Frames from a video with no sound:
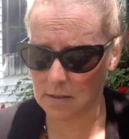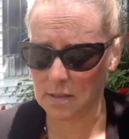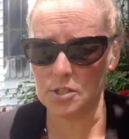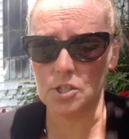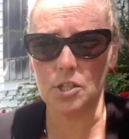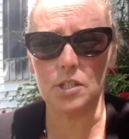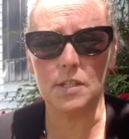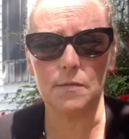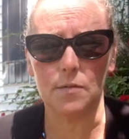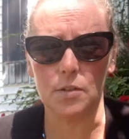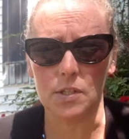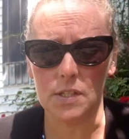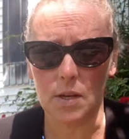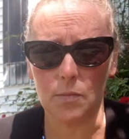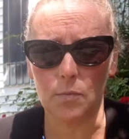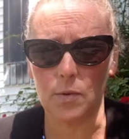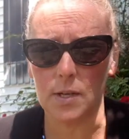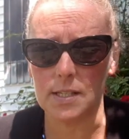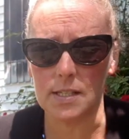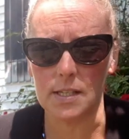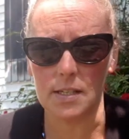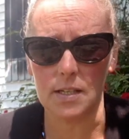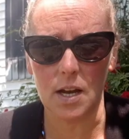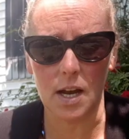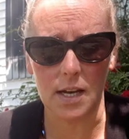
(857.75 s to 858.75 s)
Just for some
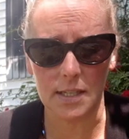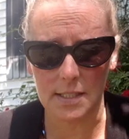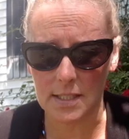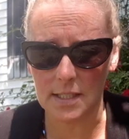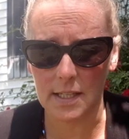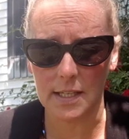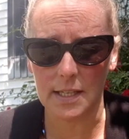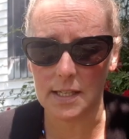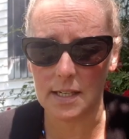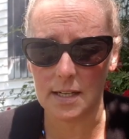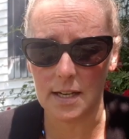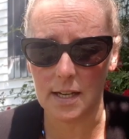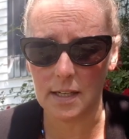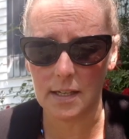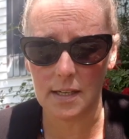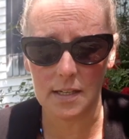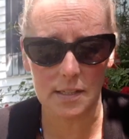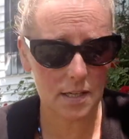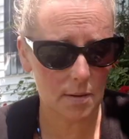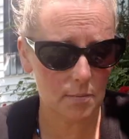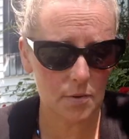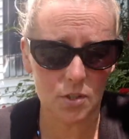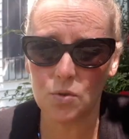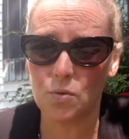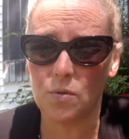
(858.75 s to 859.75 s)
reason, I deleted it because
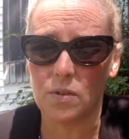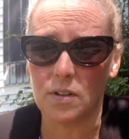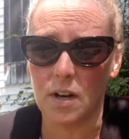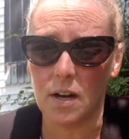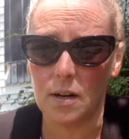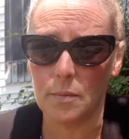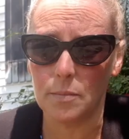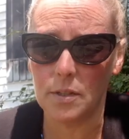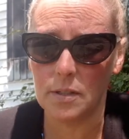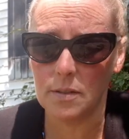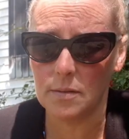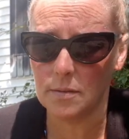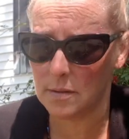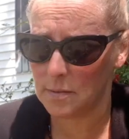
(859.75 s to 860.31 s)
I'm a doorknob.